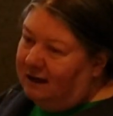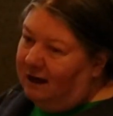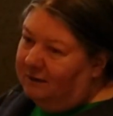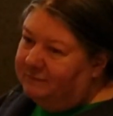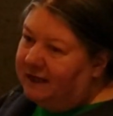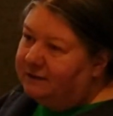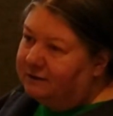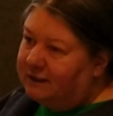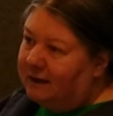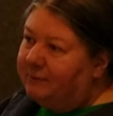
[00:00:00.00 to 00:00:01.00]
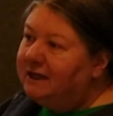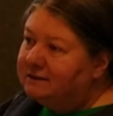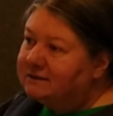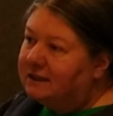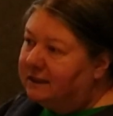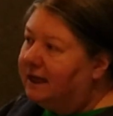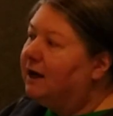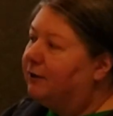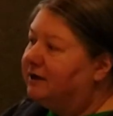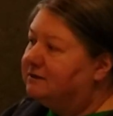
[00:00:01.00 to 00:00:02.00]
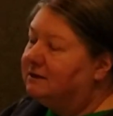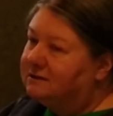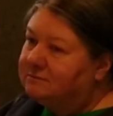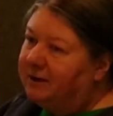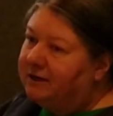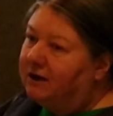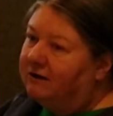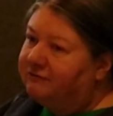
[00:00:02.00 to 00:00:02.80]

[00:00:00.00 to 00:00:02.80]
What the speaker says: that your campaign is gonna carry until it's paid off.